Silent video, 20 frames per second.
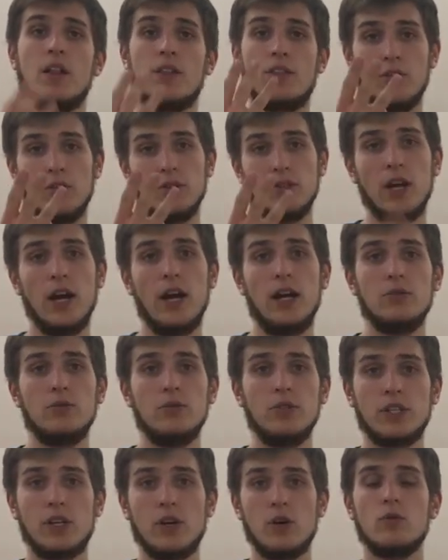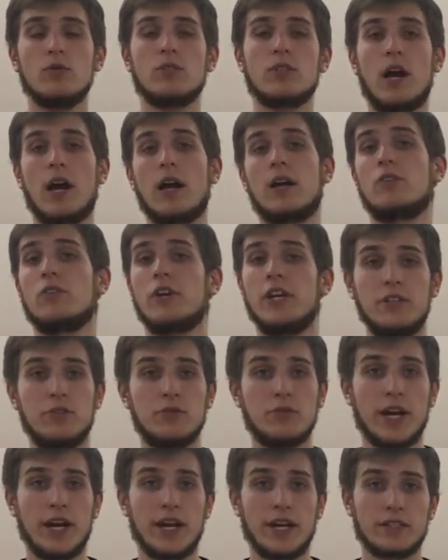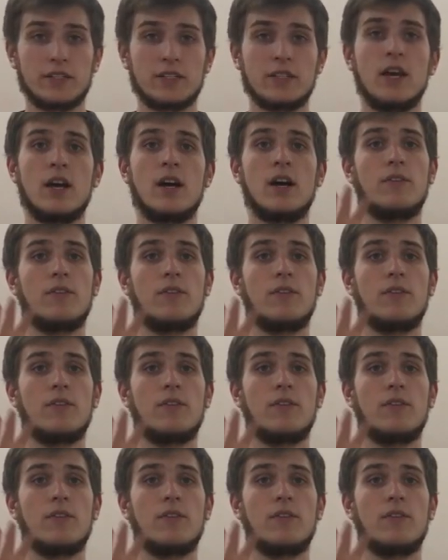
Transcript: Third 100 codes are redirects.